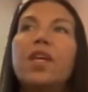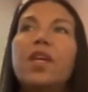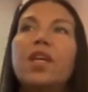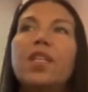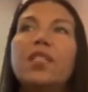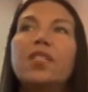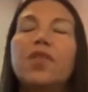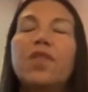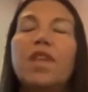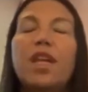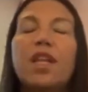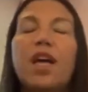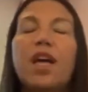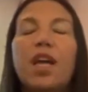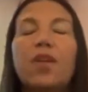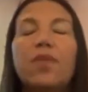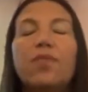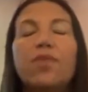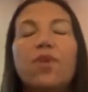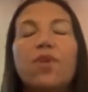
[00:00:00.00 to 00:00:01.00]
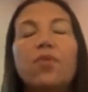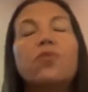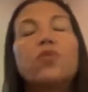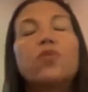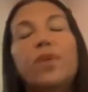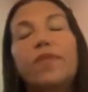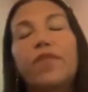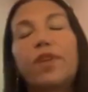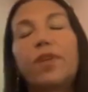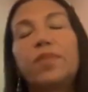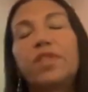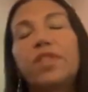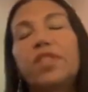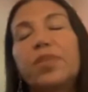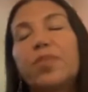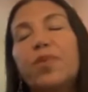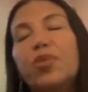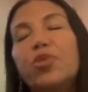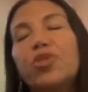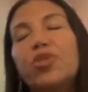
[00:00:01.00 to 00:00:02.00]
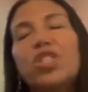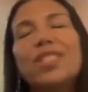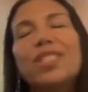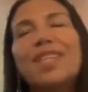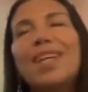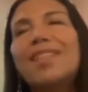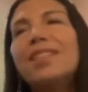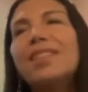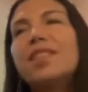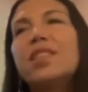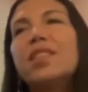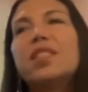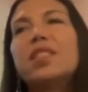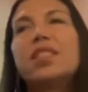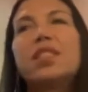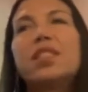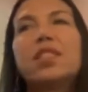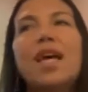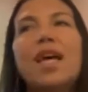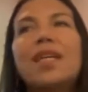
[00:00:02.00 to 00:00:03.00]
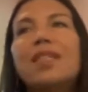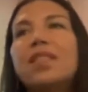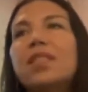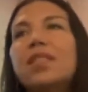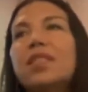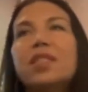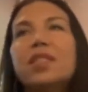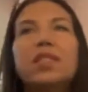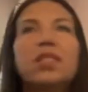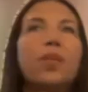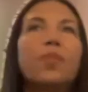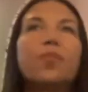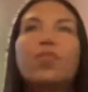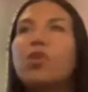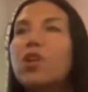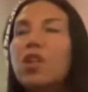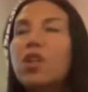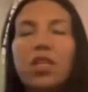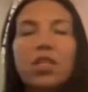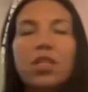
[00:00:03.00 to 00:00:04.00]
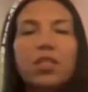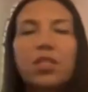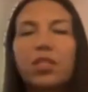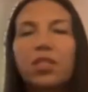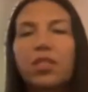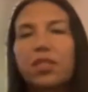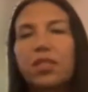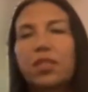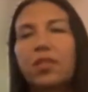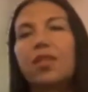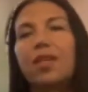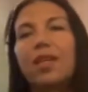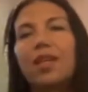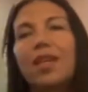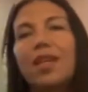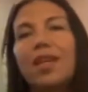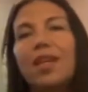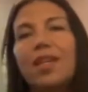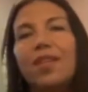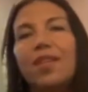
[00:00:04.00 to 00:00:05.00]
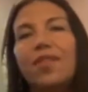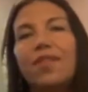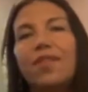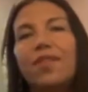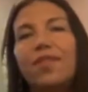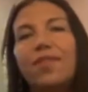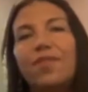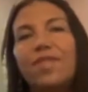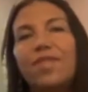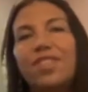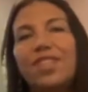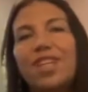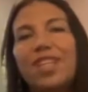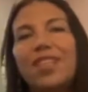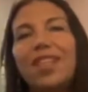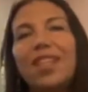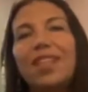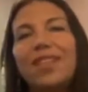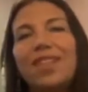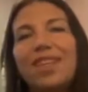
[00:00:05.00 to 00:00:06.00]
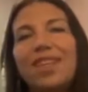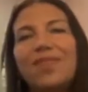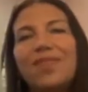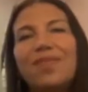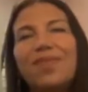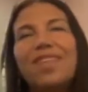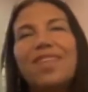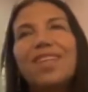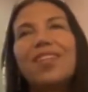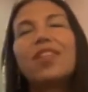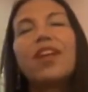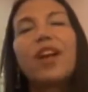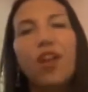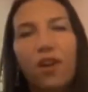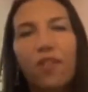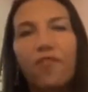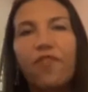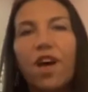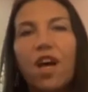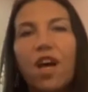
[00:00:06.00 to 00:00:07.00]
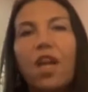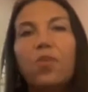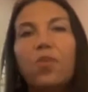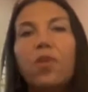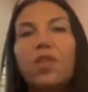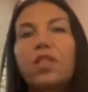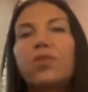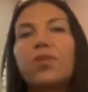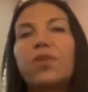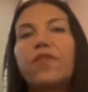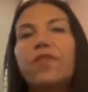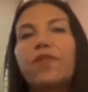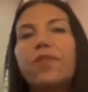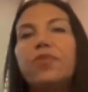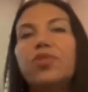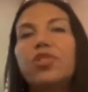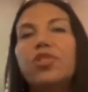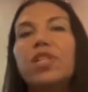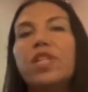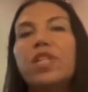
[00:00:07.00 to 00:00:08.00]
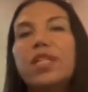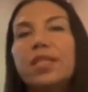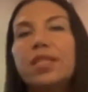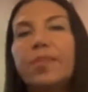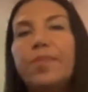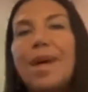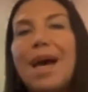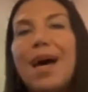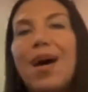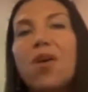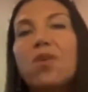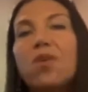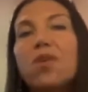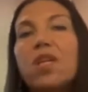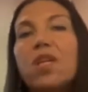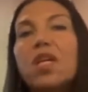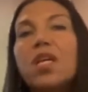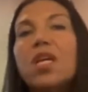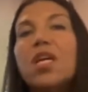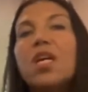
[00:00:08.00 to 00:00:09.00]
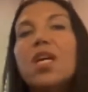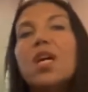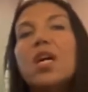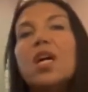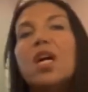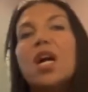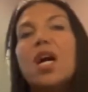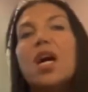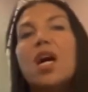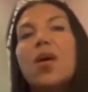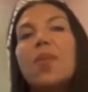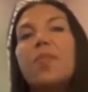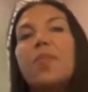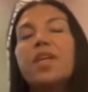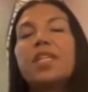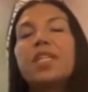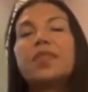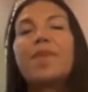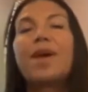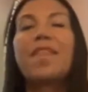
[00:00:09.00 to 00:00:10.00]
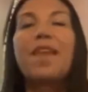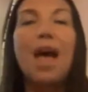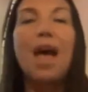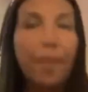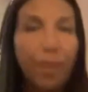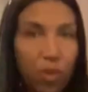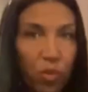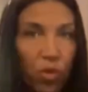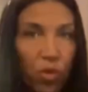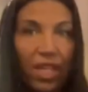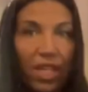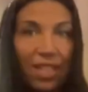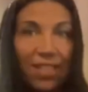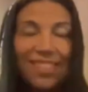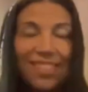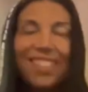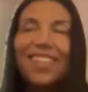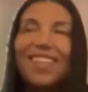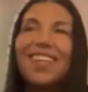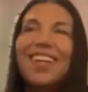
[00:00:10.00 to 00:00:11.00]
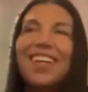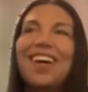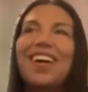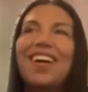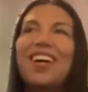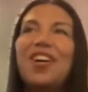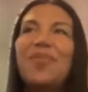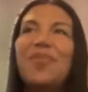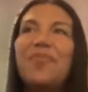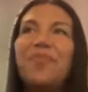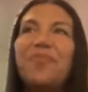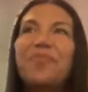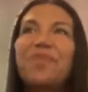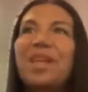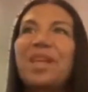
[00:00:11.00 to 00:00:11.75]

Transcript: so then i wrote twin flames exposed just as just as a book just to like kind of shed like really clarify what the twin flame journey is about um, because by that point um,